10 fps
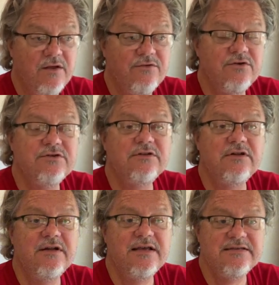there's a
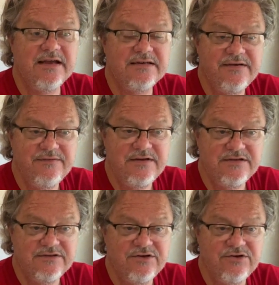little less activities
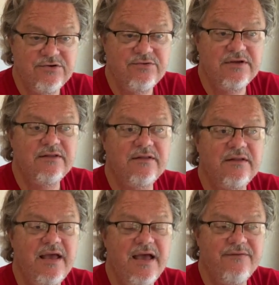to do than
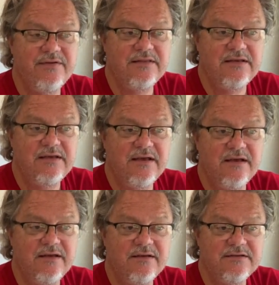they have at the uh,
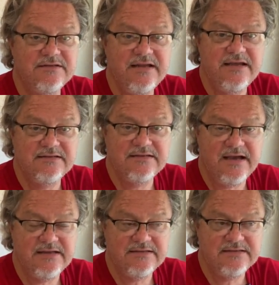state
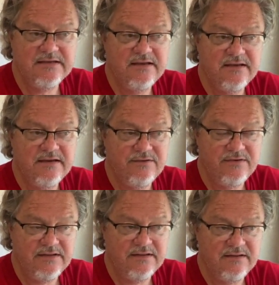sites here
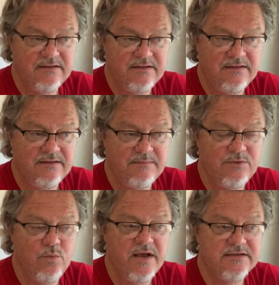in, in the
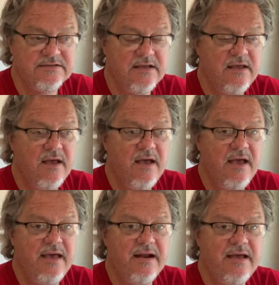Midwest.
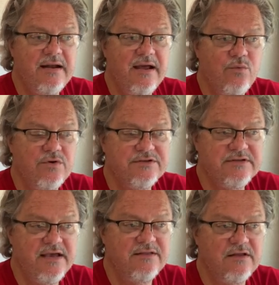And, and I will
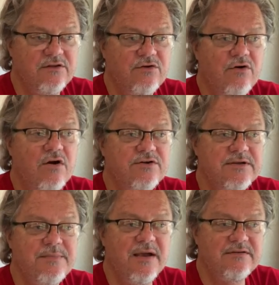say that there are
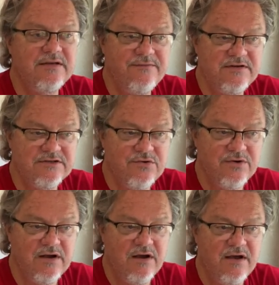some activities
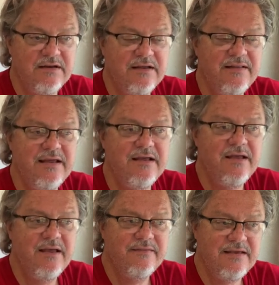going on, and they,
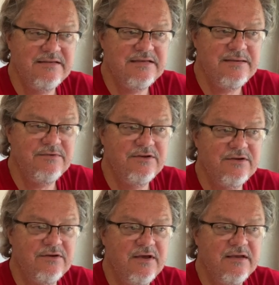they seem
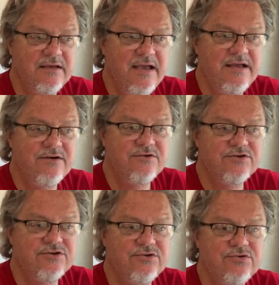to cater
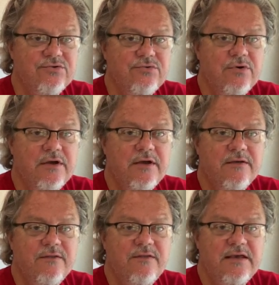to
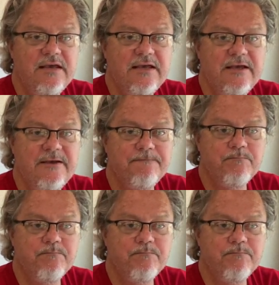the